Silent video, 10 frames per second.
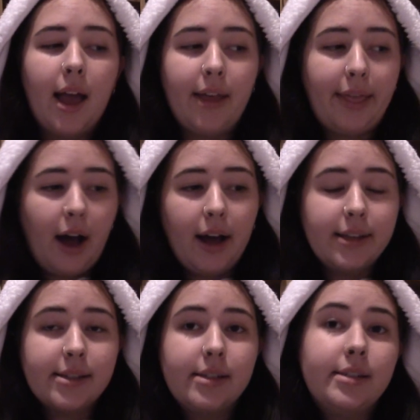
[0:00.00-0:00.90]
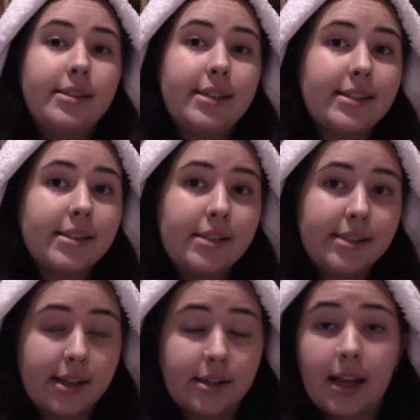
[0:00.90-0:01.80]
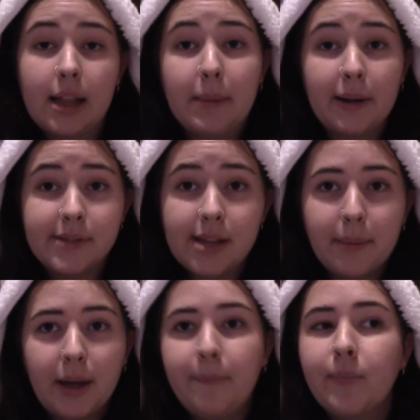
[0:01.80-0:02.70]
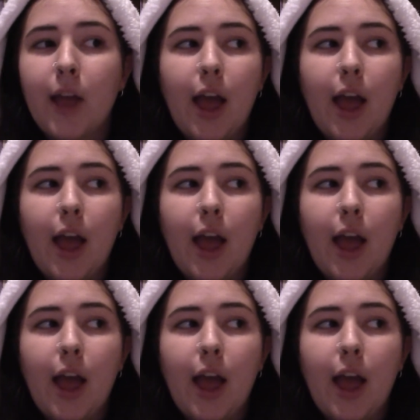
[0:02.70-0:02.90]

In the height seasons, like in the middle of summer,